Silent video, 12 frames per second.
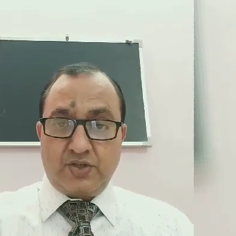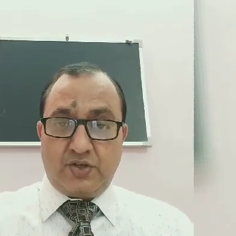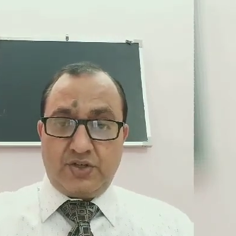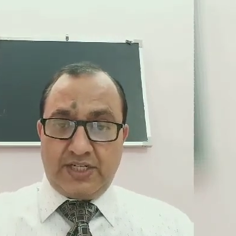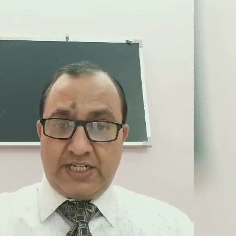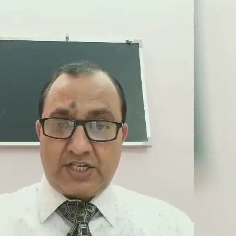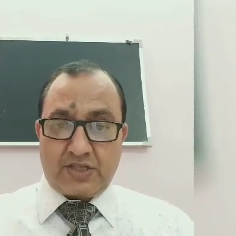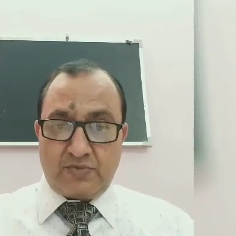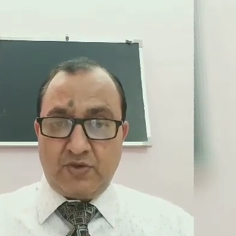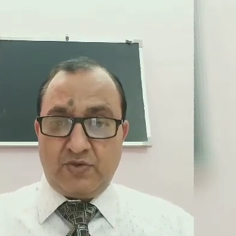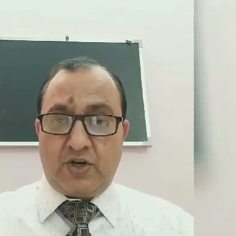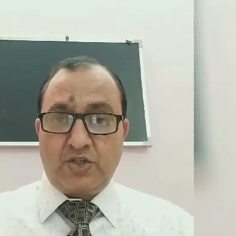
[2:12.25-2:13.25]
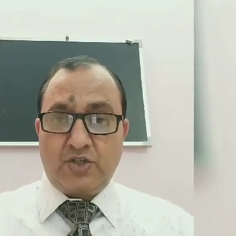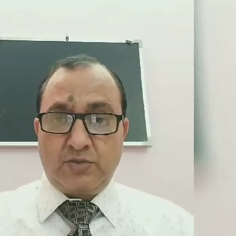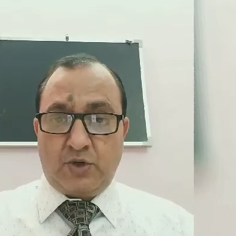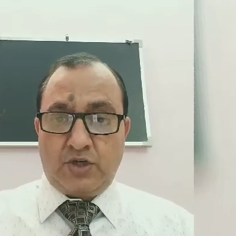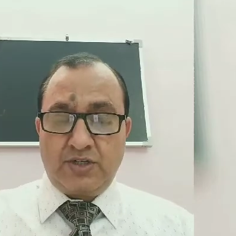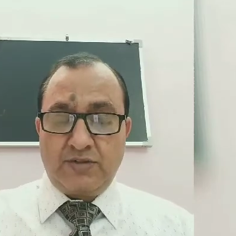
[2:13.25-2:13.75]
So let's move on to
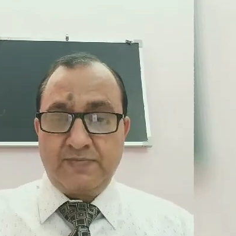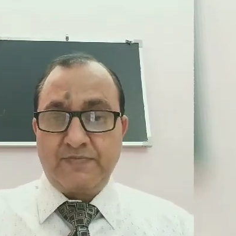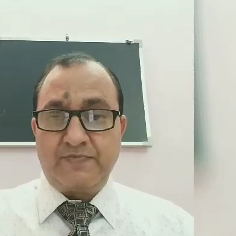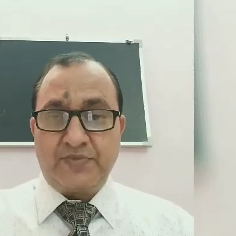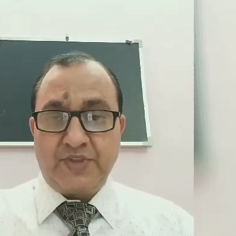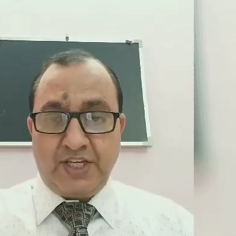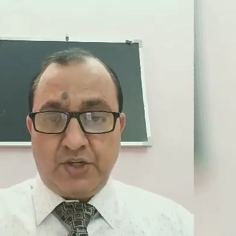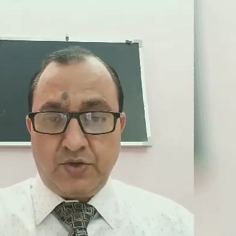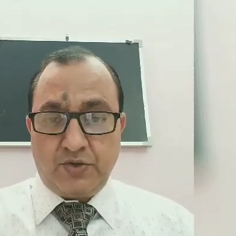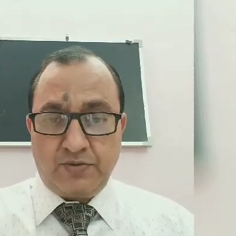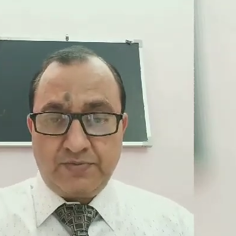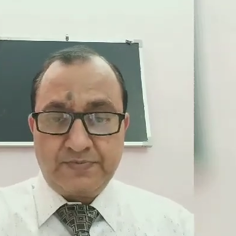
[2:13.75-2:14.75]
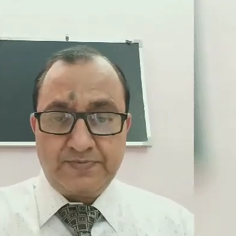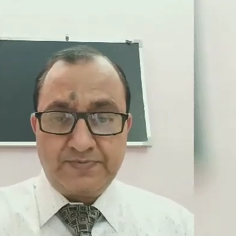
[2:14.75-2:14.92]
the board. Thank you.